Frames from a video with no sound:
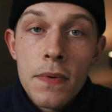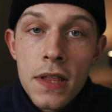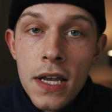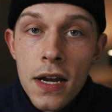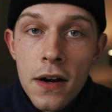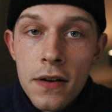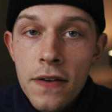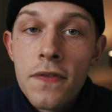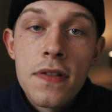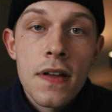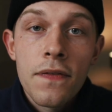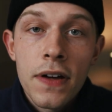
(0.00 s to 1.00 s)
up in the air,
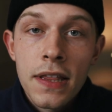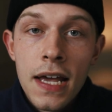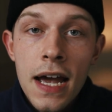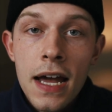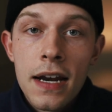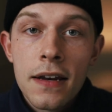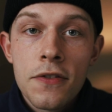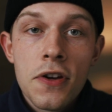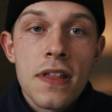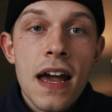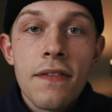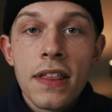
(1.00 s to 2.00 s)
different stuff like that.
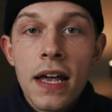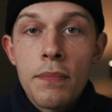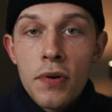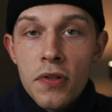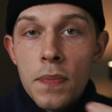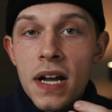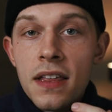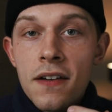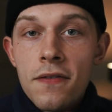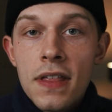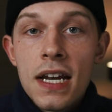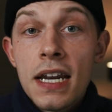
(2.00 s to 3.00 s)
Just having that
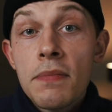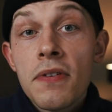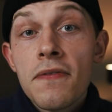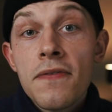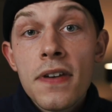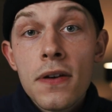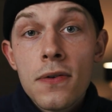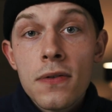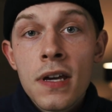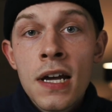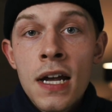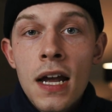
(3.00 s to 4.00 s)
perspective and that depth of
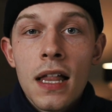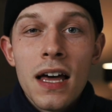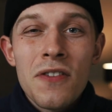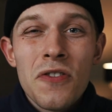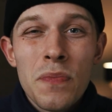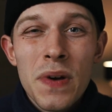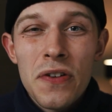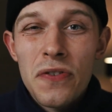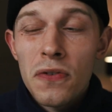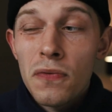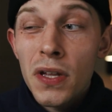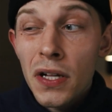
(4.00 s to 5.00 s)
field allows your
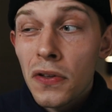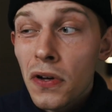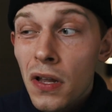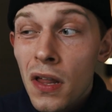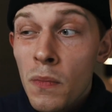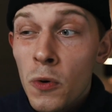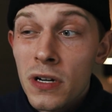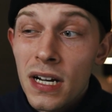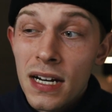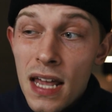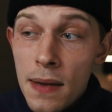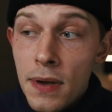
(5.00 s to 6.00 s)
picture to really look a lot more
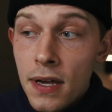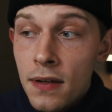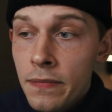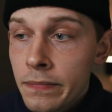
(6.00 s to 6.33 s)
dynamic.